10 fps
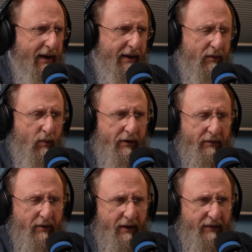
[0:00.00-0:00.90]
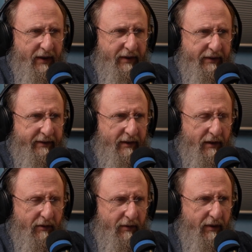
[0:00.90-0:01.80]
and whether or not that is
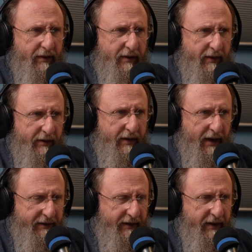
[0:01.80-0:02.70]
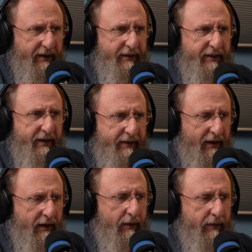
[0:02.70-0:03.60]
literal, the idea is
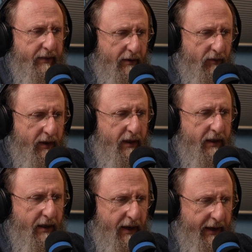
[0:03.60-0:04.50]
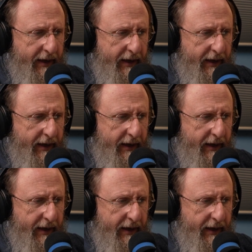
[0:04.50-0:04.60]
they really